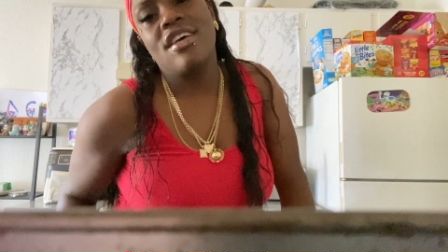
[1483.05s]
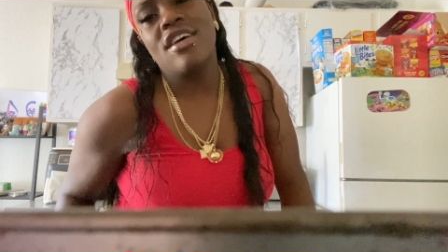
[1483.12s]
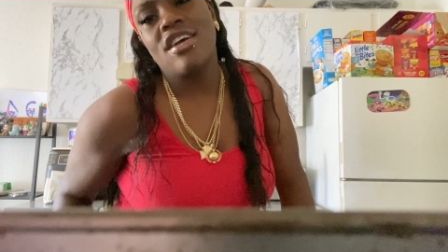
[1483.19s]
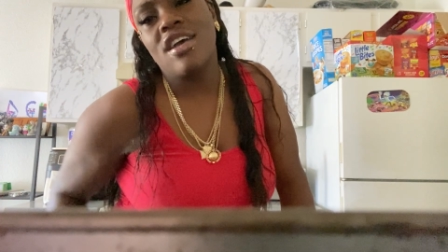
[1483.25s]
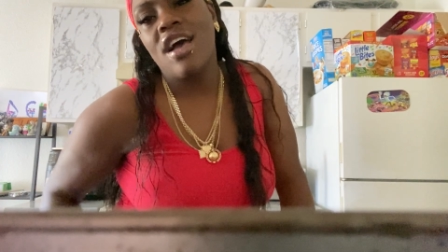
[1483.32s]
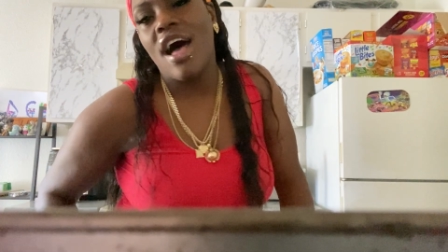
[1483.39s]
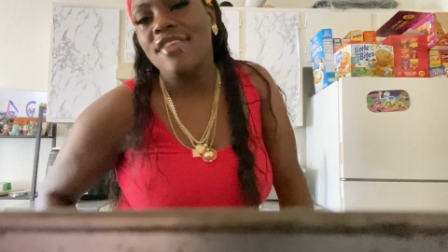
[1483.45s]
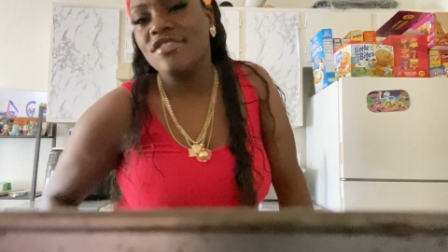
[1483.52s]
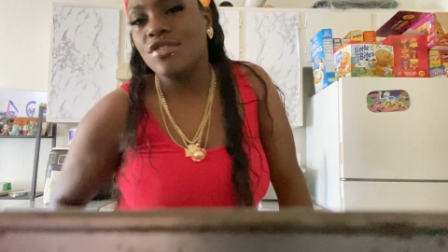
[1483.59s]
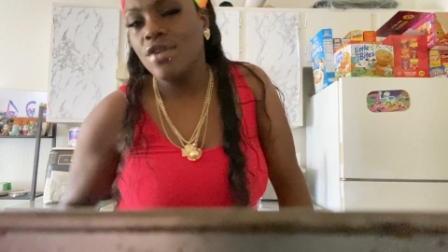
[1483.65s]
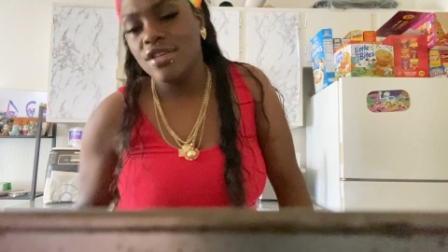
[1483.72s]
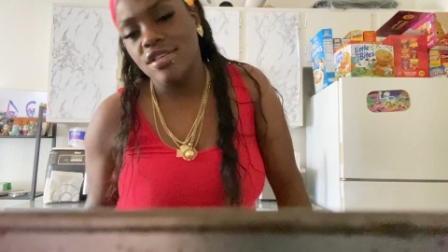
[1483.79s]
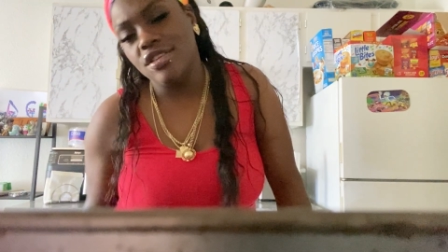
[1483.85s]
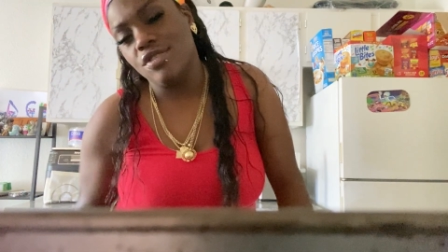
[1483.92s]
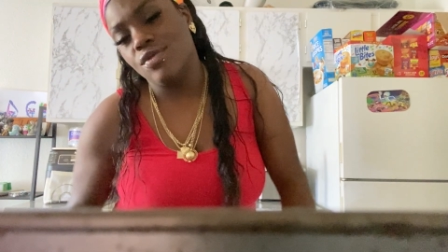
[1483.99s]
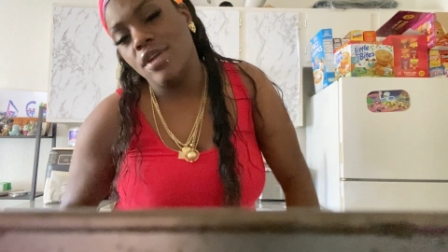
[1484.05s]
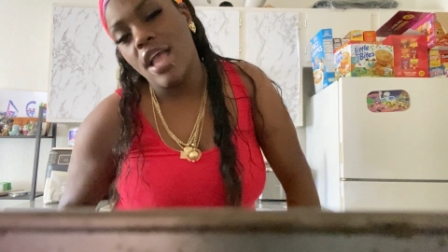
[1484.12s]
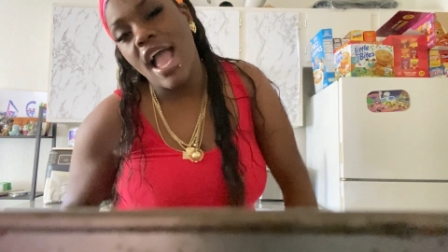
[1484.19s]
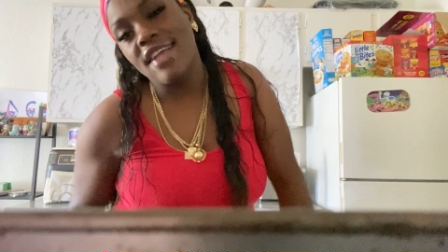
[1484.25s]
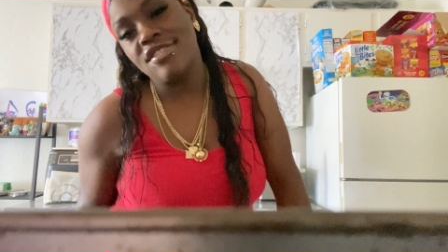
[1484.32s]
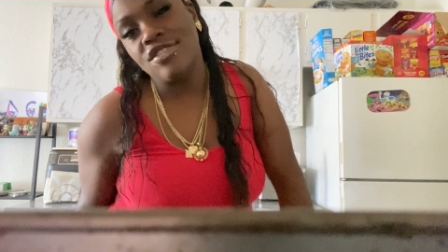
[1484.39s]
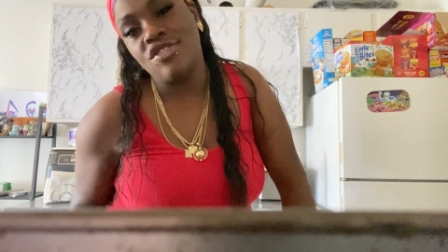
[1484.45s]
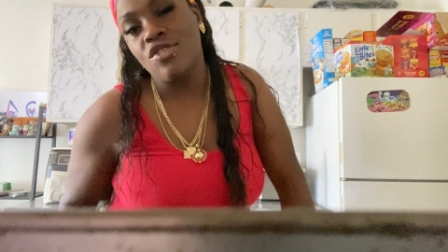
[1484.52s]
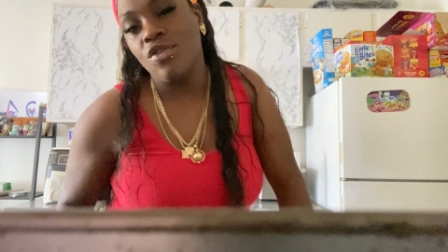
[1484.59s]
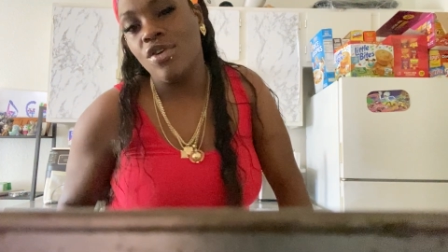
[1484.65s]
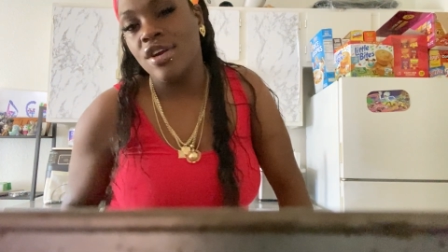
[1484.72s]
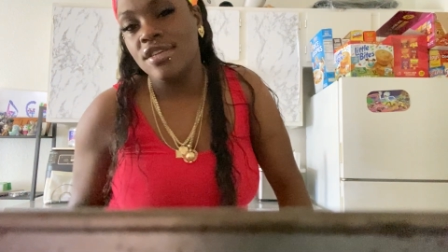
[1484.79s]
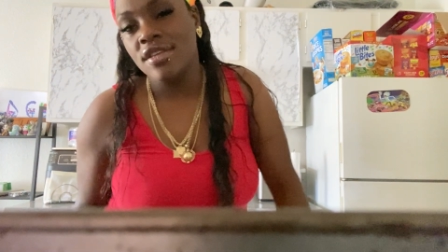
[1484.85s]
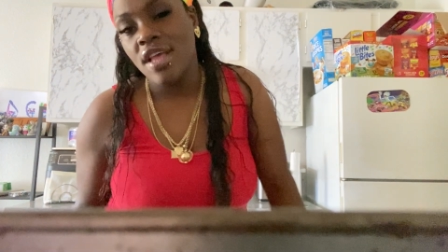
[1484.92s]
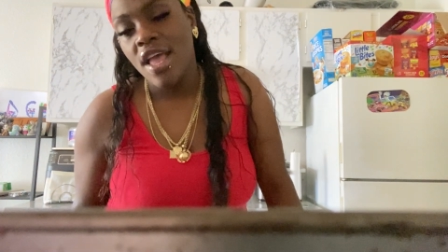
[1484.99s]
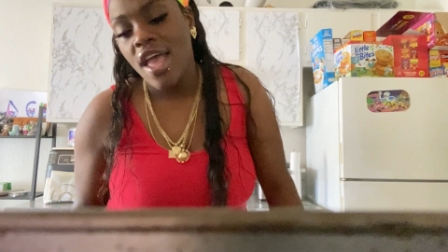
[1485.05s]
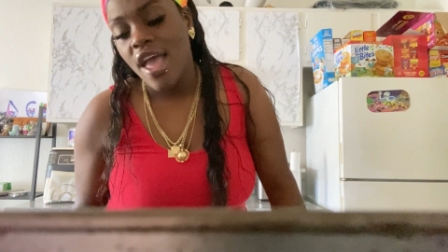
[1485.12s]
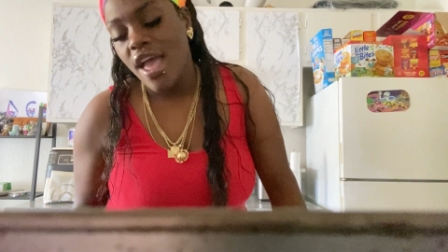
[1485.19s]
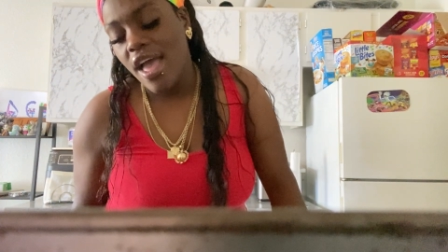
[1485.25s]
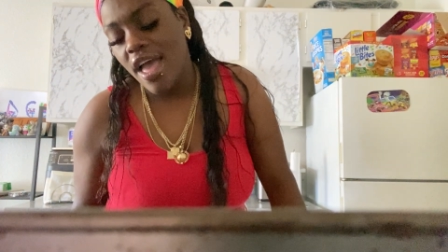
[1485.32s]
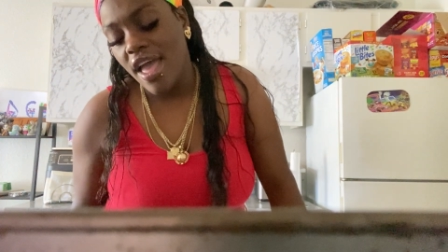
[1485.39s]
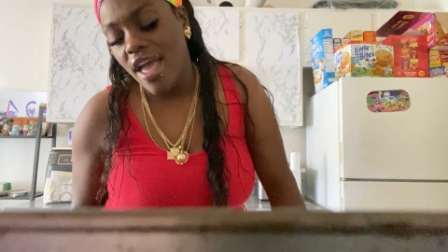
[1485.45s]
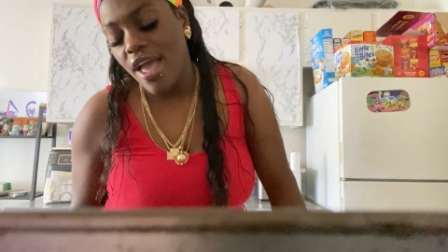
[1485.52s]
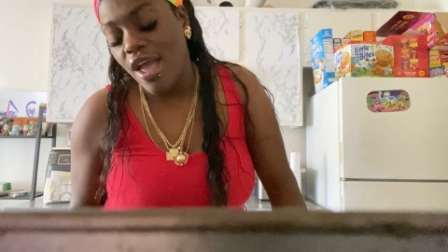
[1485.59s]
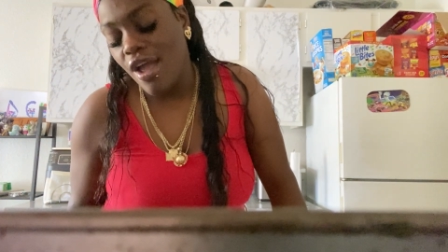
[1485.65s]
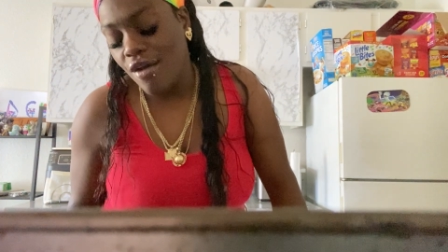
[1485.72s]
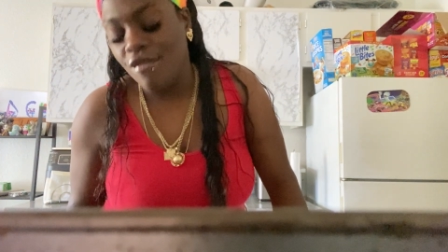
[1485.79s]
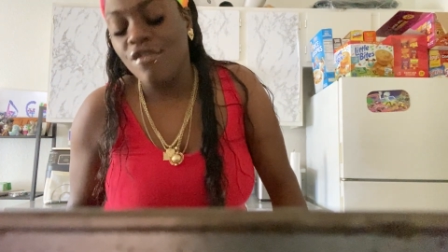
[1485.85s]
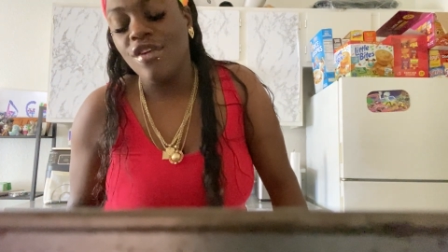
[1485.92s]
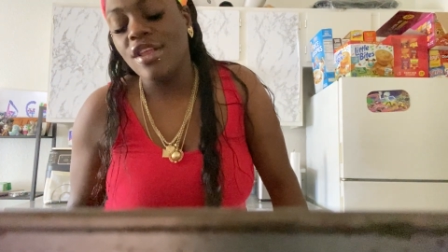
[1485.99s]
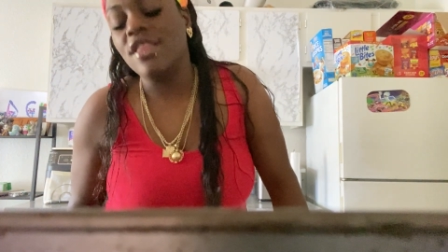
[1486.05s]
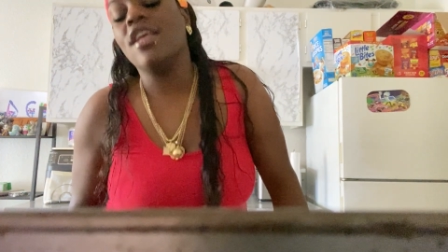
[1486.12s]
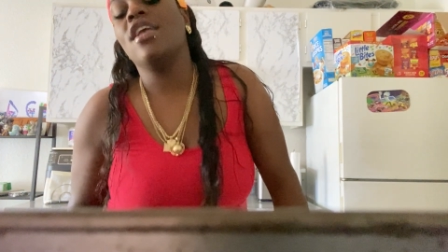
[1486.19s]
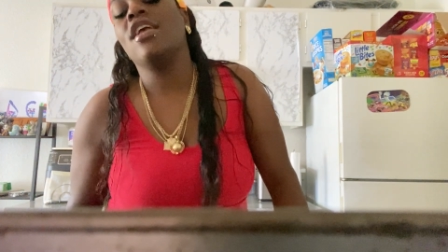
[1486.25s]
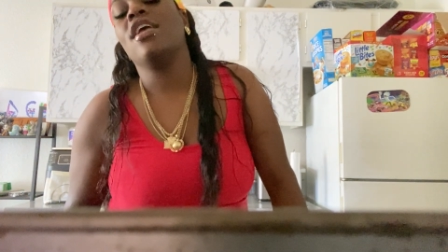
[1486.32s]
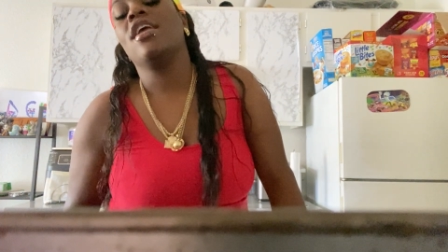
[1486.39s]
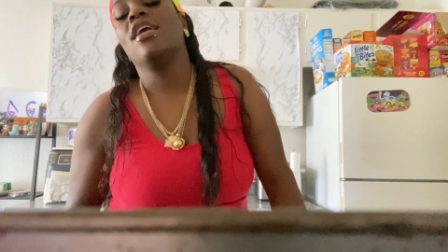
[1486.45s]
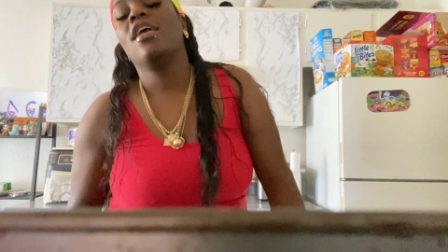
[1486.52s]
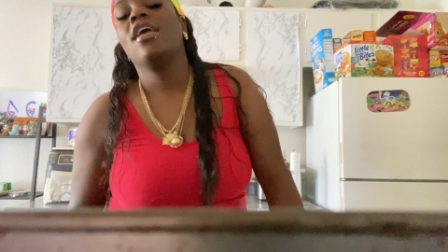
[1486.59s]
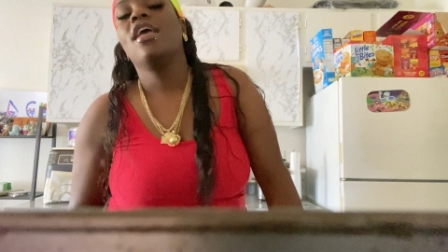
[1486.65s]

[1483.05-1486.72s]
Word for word: uh, consequences and reactions towards everything.